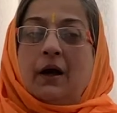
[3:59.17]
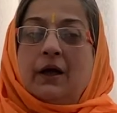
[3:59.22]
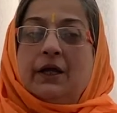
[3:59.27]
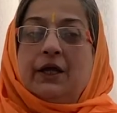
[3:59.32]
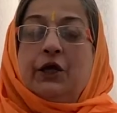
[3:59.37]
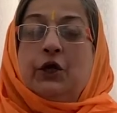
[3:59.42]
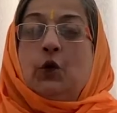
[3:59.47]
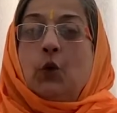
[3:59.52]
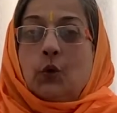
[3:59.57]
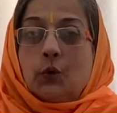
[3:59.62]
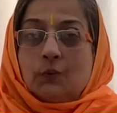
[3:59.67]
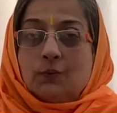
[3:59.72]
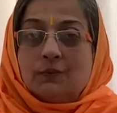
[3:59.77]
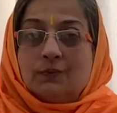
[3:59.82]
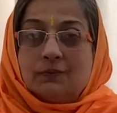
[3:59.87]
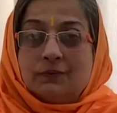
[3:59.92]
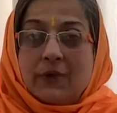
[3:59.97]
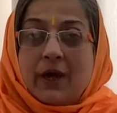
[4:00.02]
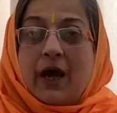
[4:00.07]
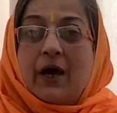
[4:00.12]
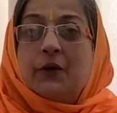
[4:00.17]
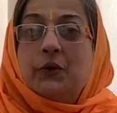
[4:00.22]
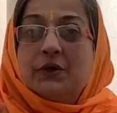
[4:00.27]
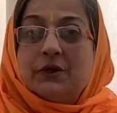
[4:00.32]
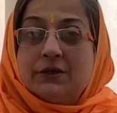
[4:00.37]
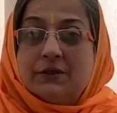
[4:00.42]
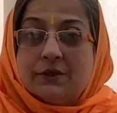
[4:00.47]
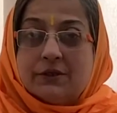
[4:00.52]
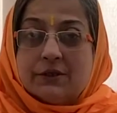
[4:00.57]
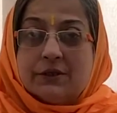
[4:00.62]
ego,
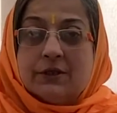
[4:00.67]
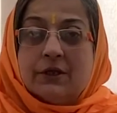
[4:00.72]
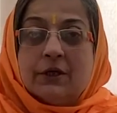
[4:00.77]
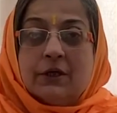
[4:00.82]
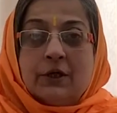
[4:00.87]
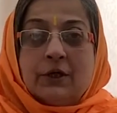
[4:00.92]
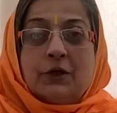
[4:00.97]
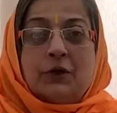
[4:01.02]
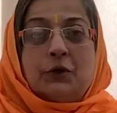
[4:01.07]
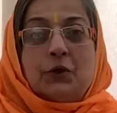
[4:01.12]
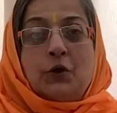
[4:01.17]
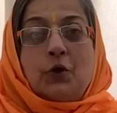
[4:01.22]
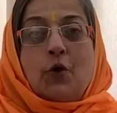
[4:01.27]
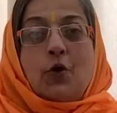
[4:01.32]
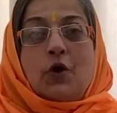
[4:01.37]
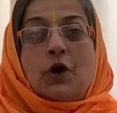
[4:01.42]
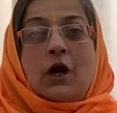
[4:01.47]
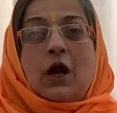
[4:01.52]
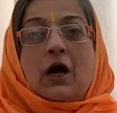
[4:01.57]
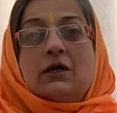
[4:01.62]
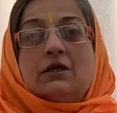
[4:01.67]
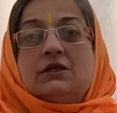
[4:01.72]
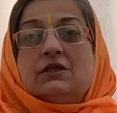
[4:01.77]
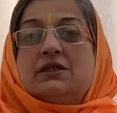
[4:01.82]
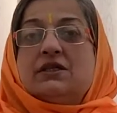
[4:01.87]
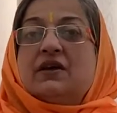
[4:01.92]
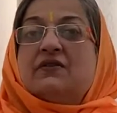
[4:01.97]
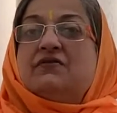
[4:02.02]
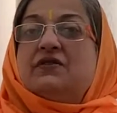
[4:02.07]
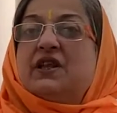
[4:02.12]
arrogance. All artists
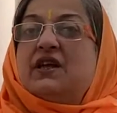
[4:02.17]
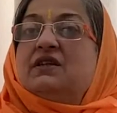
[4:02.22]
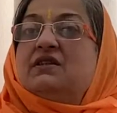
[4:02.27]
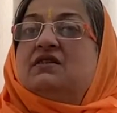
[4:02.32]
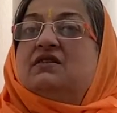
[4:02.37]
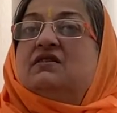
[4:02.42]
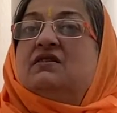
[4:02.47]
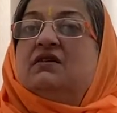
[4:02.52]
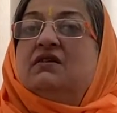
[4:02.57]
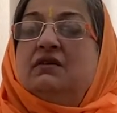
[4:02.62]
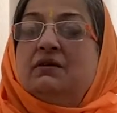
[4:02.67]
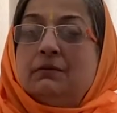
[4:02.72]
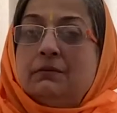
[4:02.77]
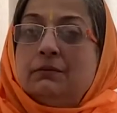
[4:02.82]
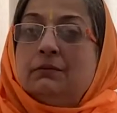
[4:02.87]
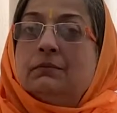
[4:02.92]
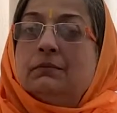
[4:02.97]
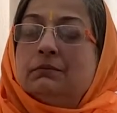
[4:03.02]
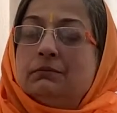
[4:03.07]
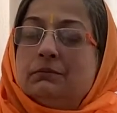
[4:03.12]
have that certain